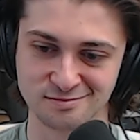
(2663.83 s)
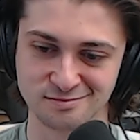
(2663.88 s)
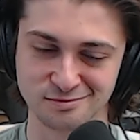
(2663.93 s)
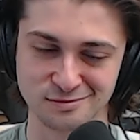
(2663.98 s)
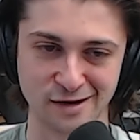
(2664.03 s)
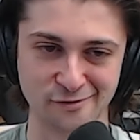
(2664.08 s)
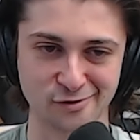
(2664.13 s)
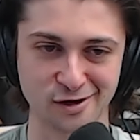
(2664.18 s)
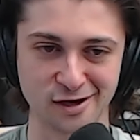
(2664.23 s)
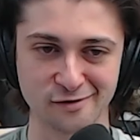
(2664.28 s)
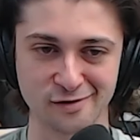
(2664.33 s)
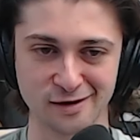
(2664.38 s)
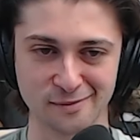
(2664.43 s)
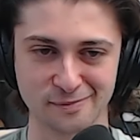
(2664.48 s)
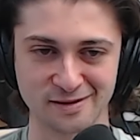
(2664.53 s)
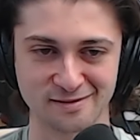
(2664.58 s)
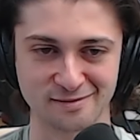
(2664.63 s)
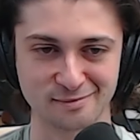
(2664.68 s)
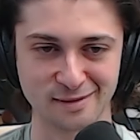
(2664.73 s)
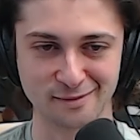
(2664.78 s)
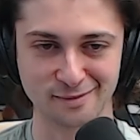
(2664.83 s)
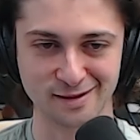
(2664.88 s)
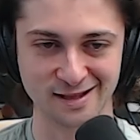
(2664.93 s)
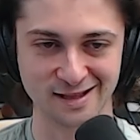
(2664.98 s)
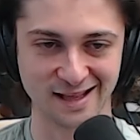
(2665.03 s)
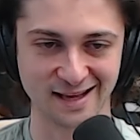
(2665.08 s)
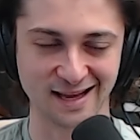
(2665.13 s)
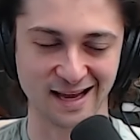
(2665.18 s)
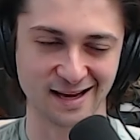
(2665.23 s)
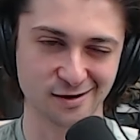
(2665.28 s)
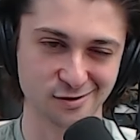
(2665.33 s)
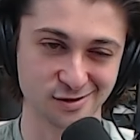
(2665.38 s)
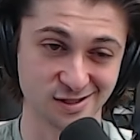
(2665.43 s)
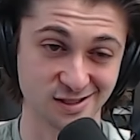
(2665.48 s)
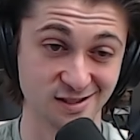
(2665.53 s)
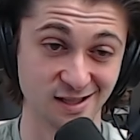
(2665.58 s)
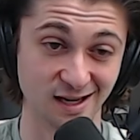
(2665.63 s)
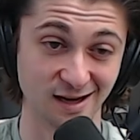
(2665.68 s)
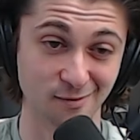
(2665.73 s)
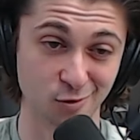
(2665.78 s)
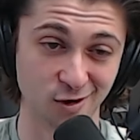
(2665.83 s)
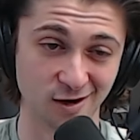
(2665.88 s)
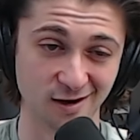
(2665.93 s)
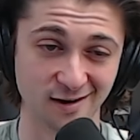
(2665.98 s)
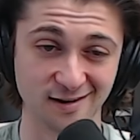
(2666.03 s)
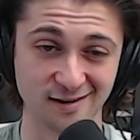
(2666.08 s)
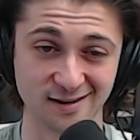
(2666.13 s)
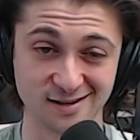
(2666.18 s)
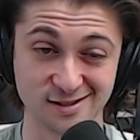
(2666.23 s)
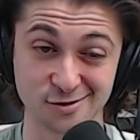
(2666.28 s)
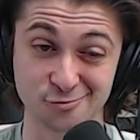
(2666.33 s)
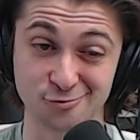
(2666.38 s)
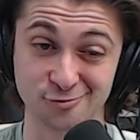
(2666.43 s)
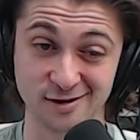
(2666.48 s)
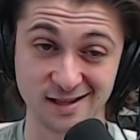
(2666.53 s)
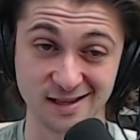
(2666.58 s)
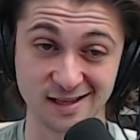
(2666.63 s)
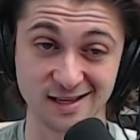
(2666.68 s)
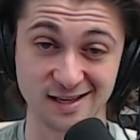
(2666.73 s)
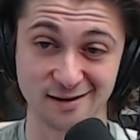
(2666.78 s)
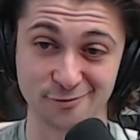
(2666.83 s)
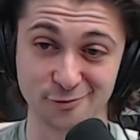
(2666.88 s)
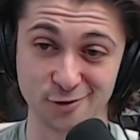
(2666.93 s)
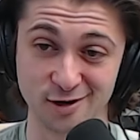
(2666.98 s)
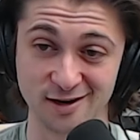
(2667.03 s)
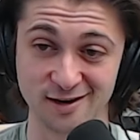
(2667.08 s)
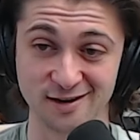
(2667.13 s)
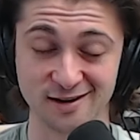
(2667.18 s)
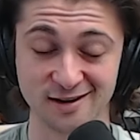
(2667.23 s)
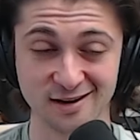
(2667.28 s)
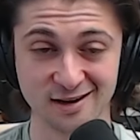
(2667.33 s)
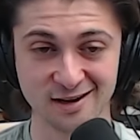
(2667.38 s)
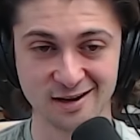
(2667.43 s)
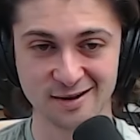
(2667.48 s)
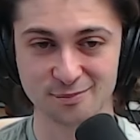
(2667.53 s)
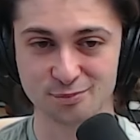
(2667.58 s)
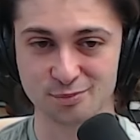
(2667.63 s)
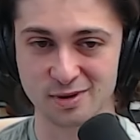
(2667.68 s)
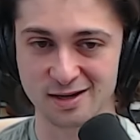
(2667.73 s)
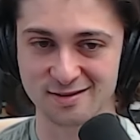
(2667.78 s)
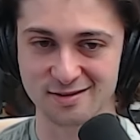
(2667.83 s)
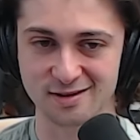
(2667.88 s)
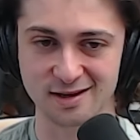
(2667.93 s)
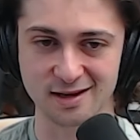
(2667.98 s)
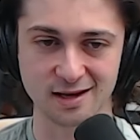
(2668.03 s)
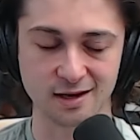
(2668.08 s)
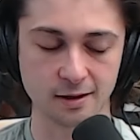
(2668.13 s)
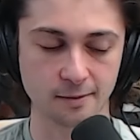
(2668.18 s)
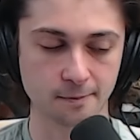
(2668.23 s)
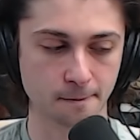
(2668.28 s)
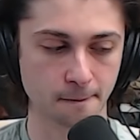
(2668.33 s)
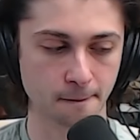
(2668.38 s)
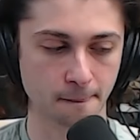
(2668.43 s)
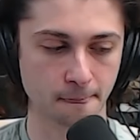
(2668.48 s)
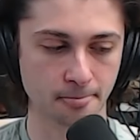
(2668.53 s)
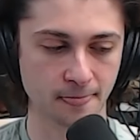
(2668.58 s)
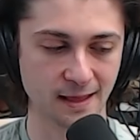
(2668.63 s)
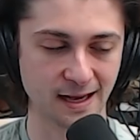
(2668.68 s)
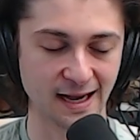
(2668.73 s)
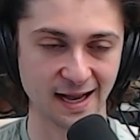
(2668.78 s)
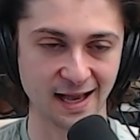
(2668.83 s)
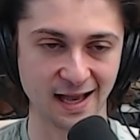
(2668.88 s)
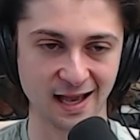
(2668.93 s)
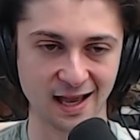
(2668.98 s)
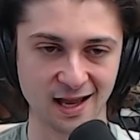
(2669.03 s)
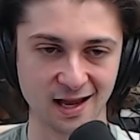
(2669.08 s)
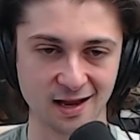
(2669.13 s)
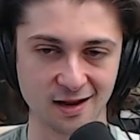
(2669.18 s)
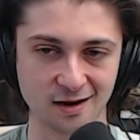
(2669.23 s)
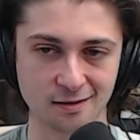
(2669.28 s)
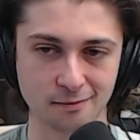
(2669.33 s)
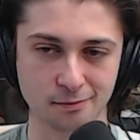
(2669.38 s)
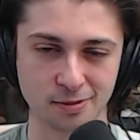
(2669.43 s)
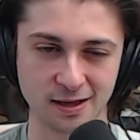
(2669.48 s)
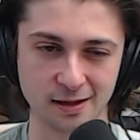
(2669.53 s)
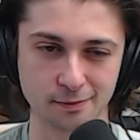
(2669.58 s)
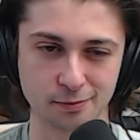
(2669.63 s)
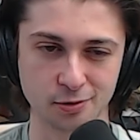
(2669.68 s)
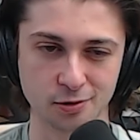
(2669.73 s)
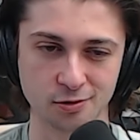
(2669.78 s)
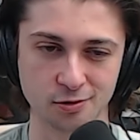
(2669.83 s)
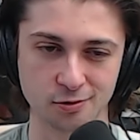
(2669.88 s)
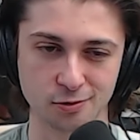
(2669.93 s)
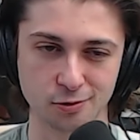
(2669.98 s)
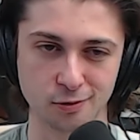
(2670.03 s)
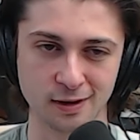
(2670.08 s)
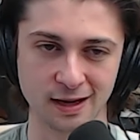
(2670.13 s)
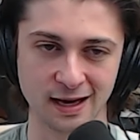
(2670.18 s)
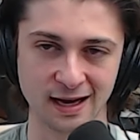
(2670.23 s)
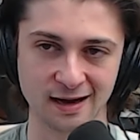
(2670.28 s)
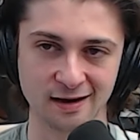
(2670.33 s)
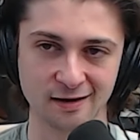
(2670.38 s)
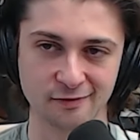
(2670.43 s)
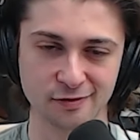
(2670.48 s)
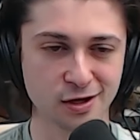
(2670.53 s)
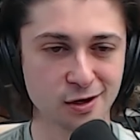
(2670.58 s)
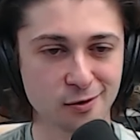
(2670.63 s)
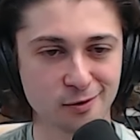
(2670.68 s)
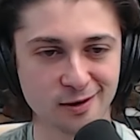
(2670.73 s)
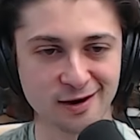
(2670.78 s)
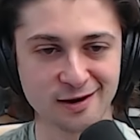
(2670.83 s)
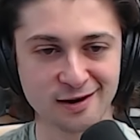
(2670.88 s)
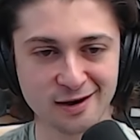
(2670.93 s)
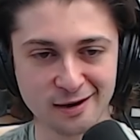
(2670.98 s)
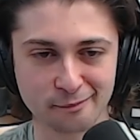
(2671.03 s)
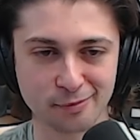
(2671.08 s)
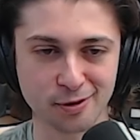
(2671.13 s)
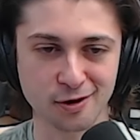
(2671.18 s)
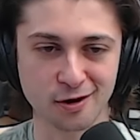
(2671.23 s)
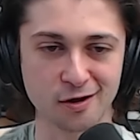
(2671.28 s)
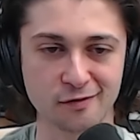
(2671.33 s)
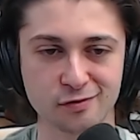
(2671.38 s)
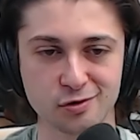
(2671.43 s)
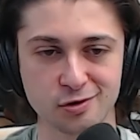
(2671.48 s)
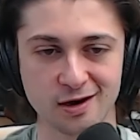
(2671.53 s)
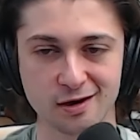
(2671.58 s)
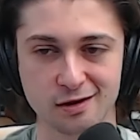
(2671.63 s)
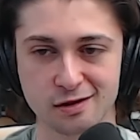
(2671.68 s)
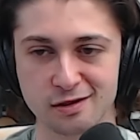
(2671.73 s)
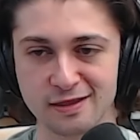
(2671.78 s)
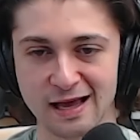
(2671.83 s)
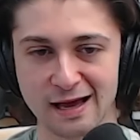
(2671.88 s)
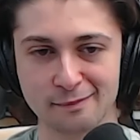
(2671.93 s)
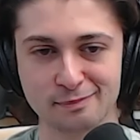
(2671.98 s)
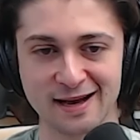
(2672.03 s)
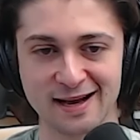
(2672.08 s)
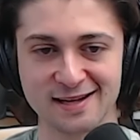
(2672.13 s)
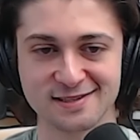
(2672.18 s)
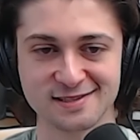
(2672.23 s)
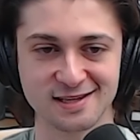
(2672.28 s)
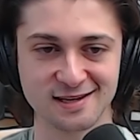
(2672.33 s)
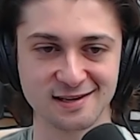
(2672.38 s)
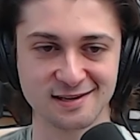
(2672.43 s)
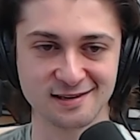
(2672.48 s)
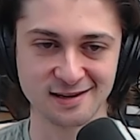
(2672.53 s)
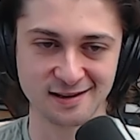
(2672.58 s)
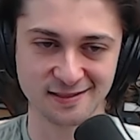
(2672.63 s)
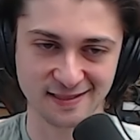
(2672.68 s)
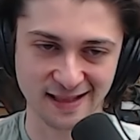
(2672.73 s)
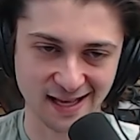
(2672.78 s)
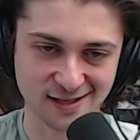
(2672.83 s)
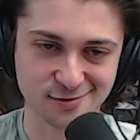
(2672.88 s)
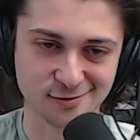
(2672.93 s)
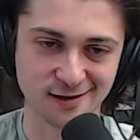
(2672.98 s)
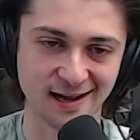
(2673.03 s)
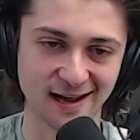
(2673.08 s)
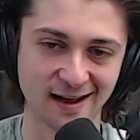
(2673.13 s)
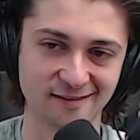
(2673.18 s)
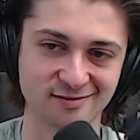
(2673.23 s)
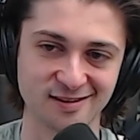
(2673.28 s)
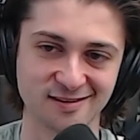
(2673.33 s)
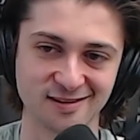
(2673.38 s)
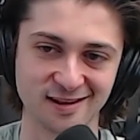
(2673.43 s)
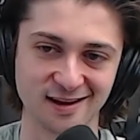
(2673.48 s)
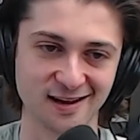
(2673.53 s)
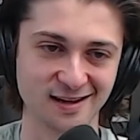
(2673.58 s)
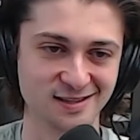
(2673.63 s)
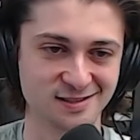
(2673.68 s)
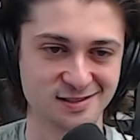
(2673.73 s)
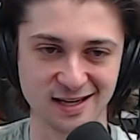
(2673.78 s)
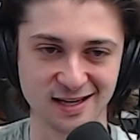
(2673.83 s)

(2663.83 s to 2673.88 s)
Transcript: Never give up is maybe like, I know it's a dumb one. It's a really dumb one. But it's like, I hate people who have. You know what? Put all of your eggs in that basket. That's what I have to say.